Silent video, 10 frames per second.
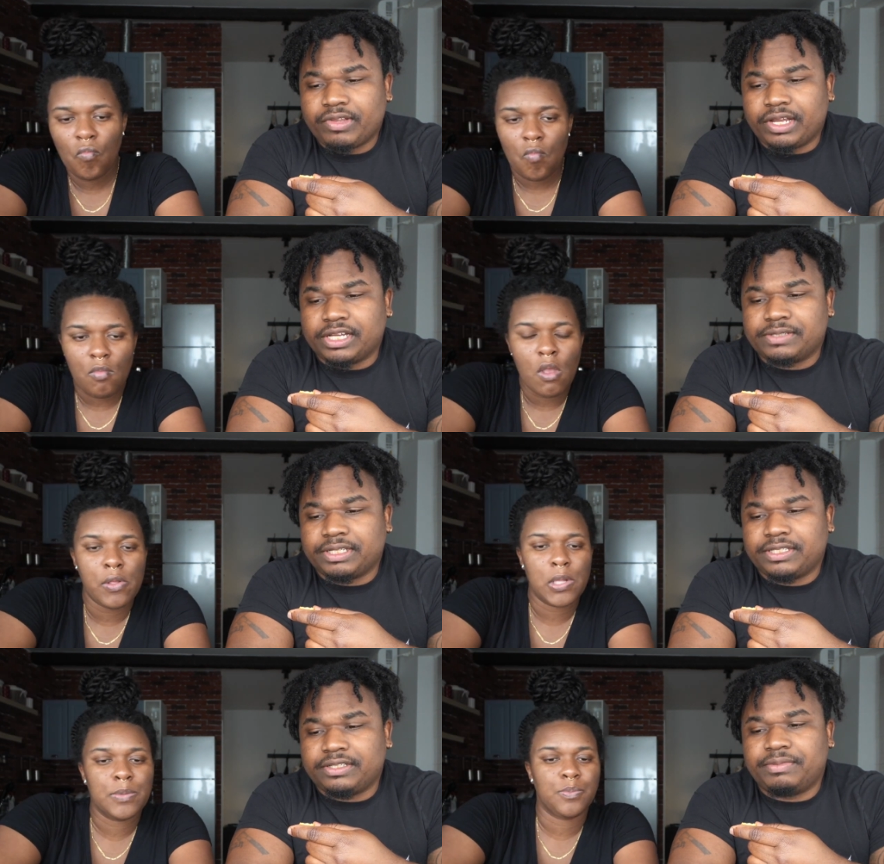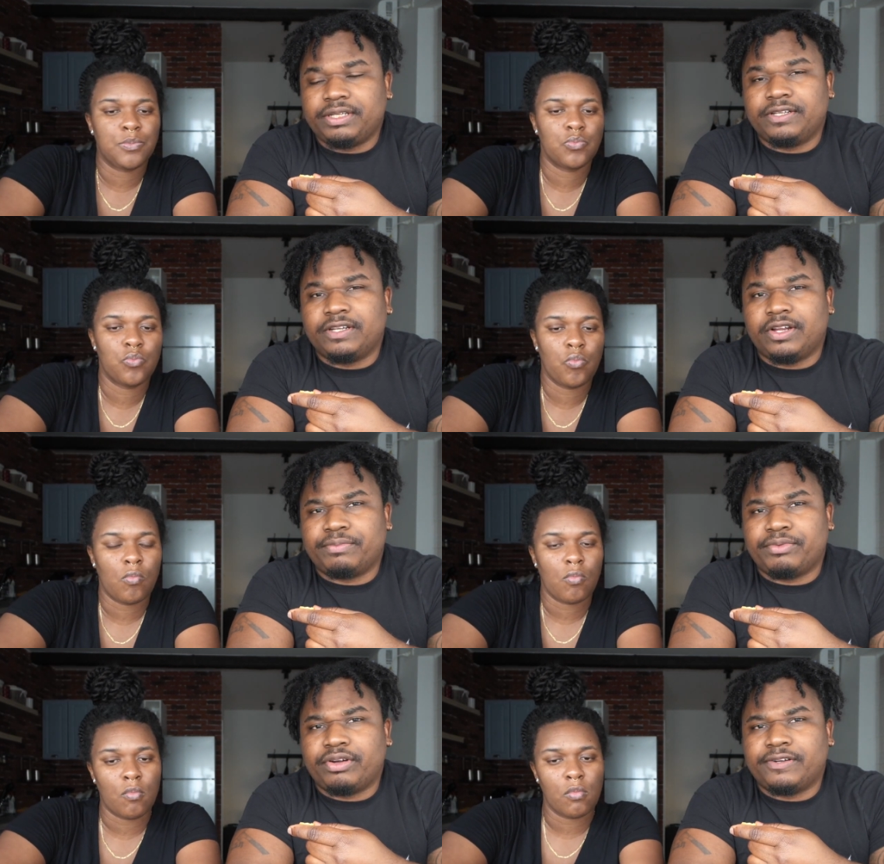Speaker 1: I expected it to be a
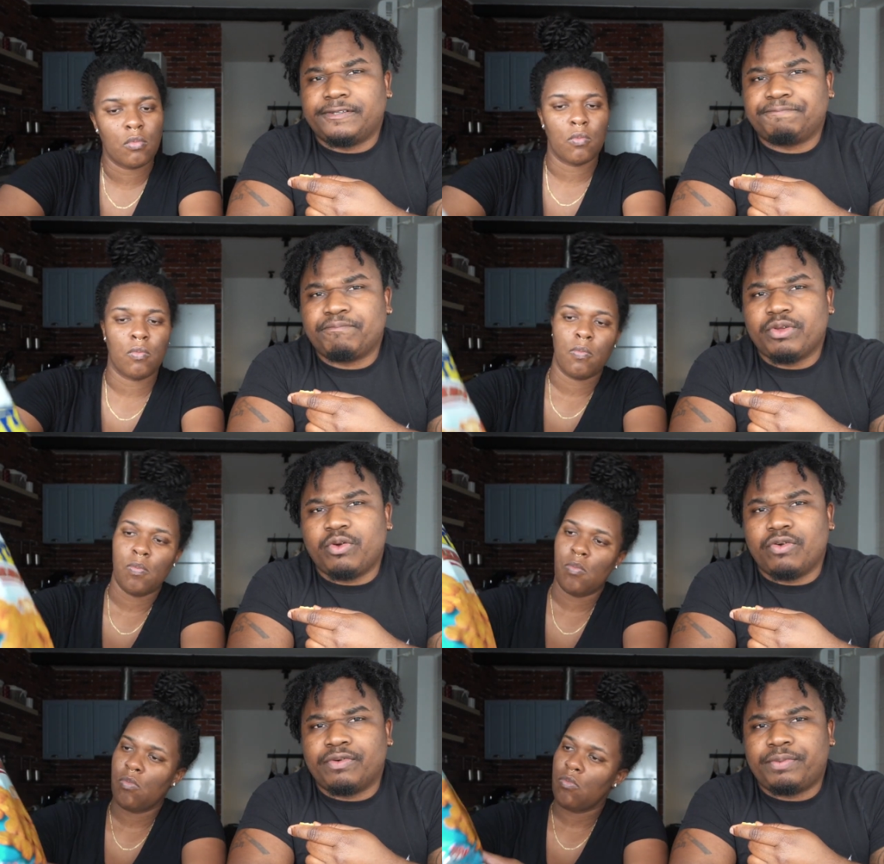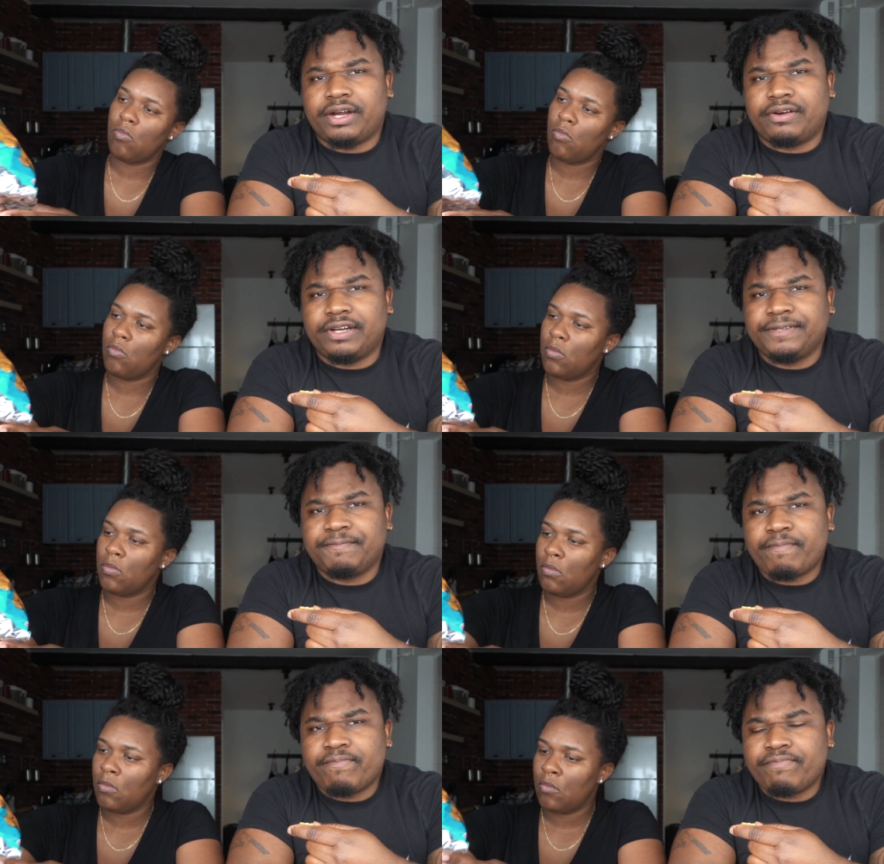lot more overpowering,
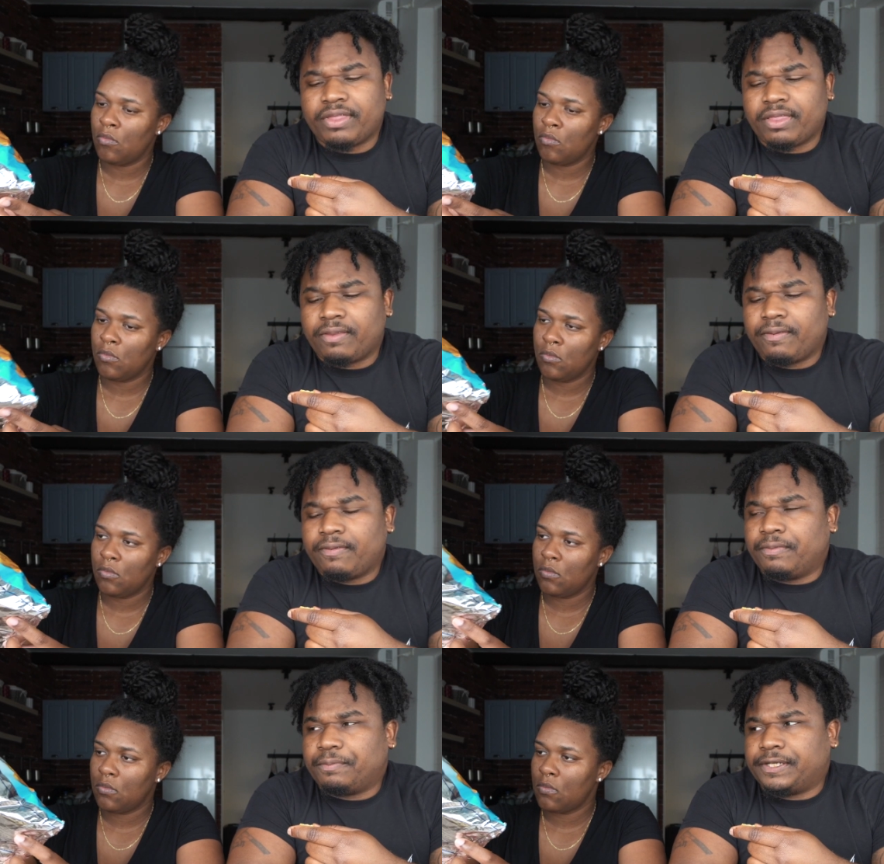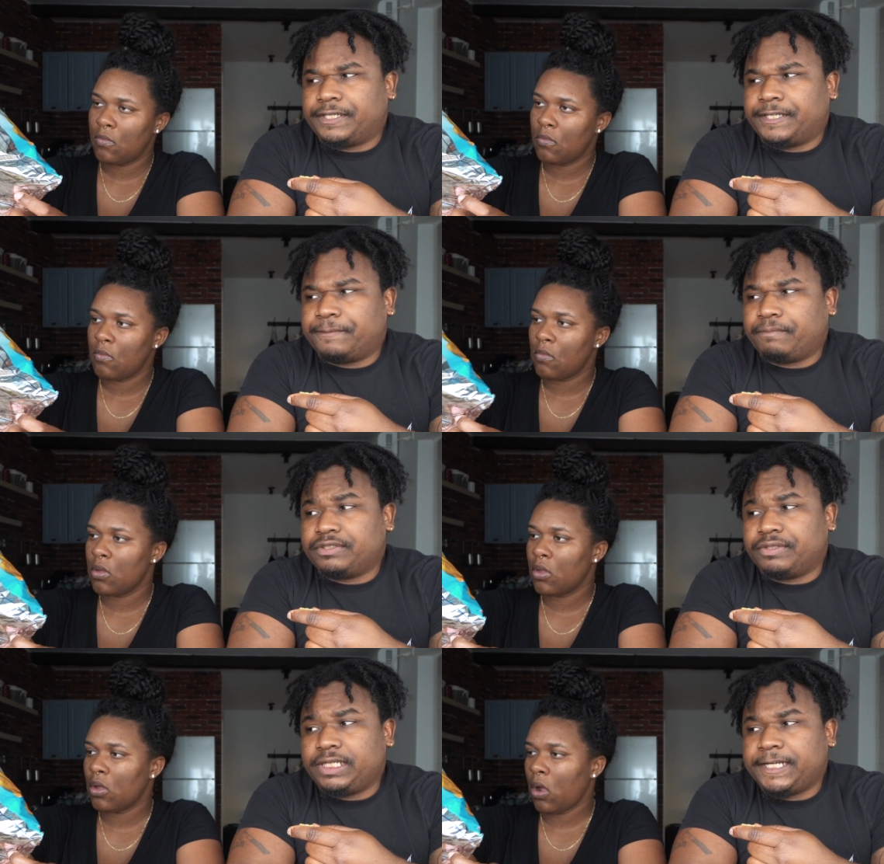but um,
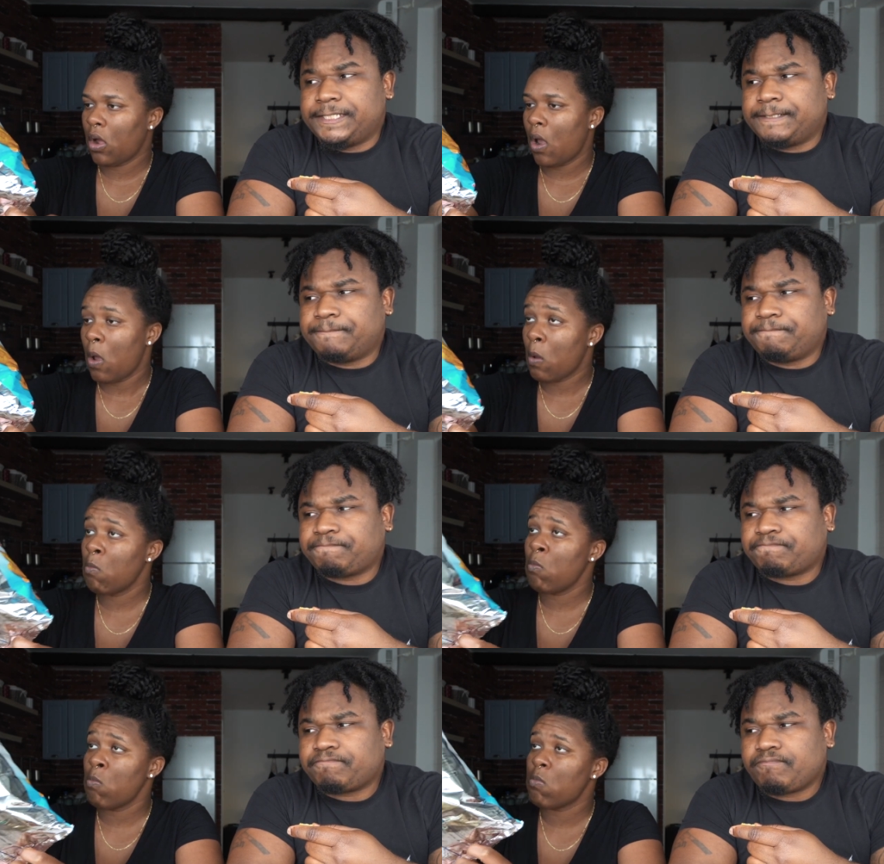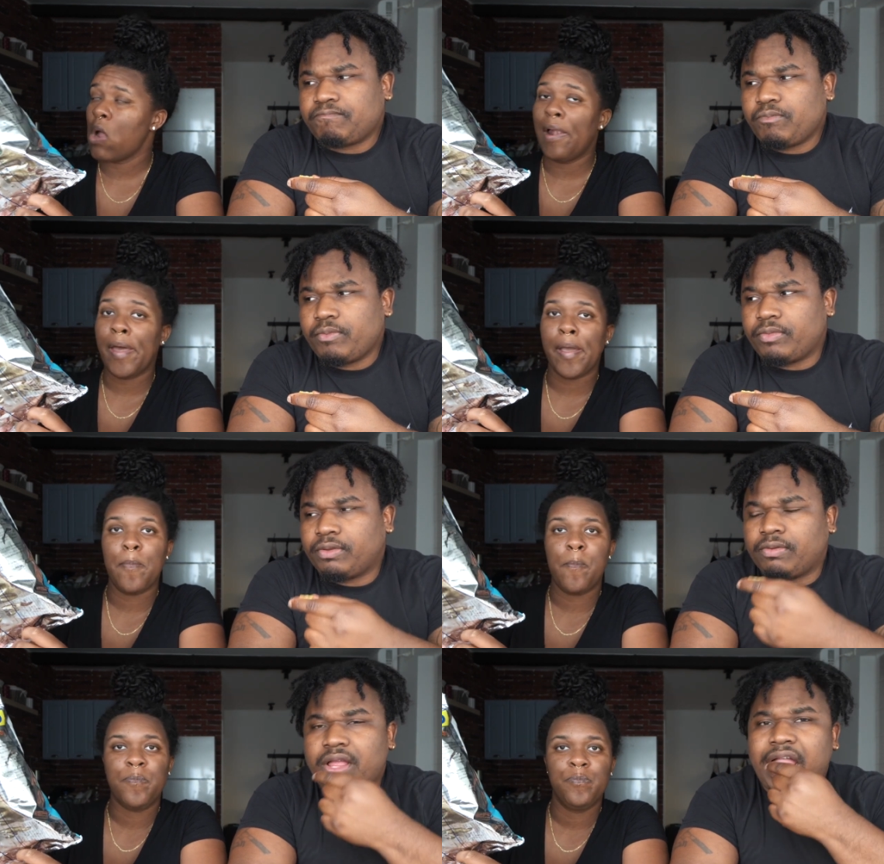it's really nice.
Speaker 2: Mm-hmm. I like it.
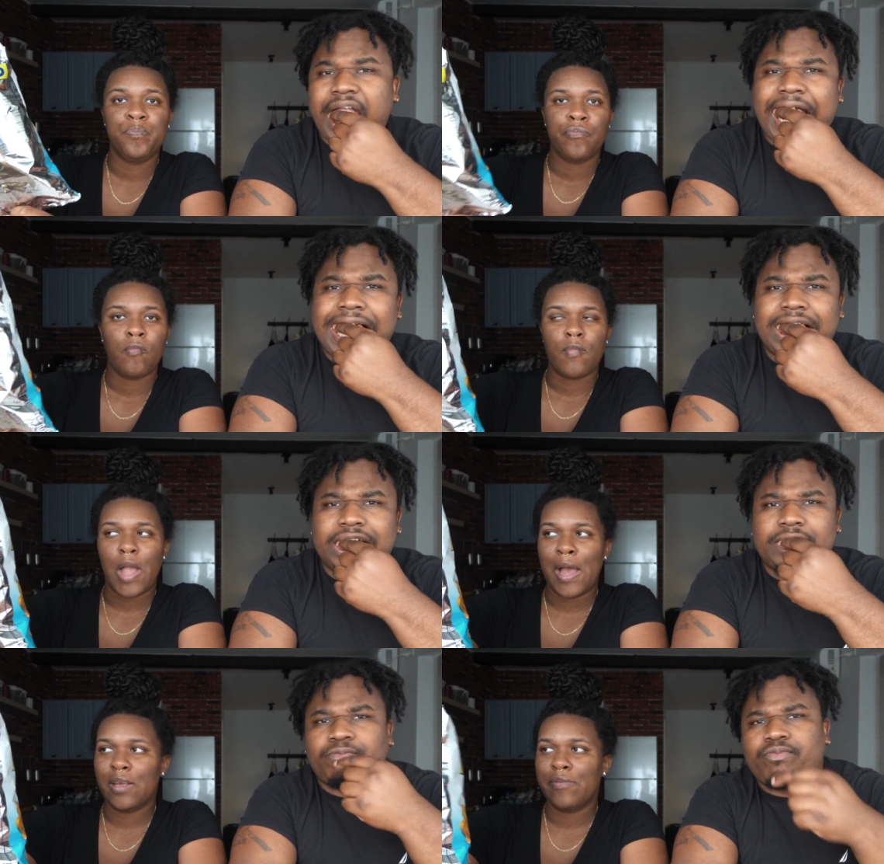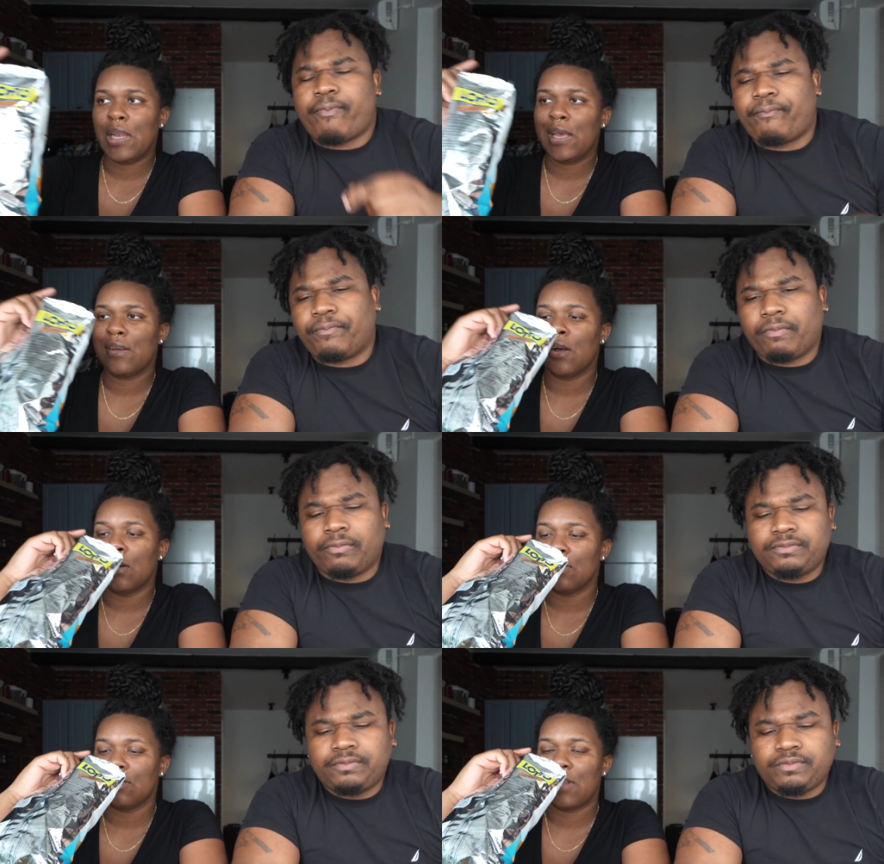I'd give it like
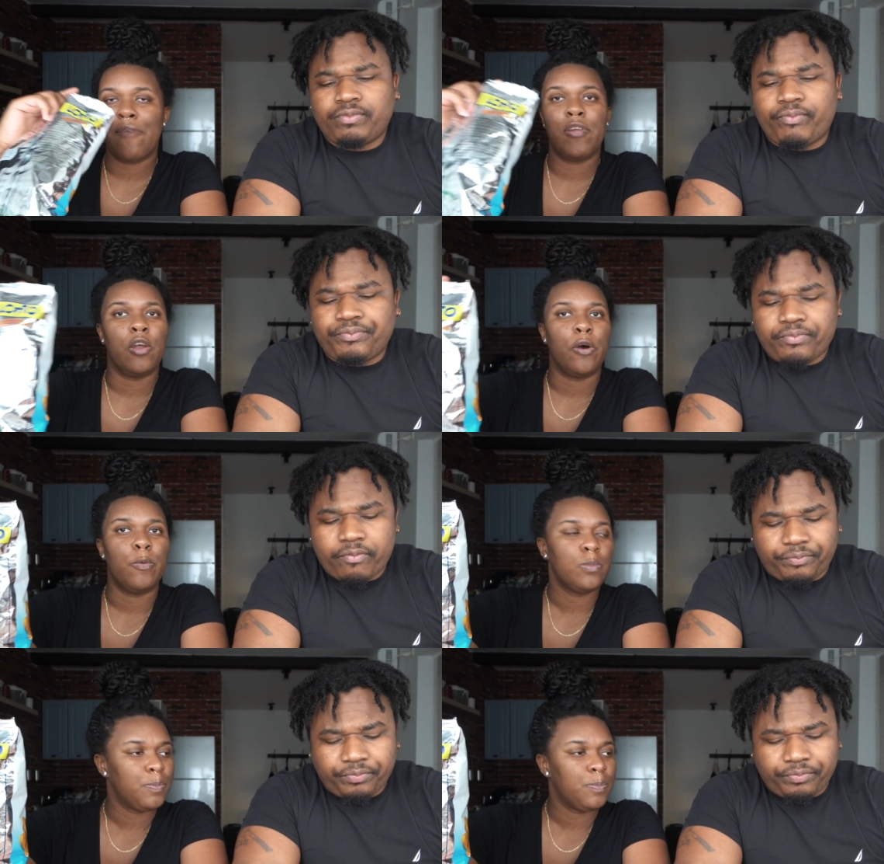a seven though.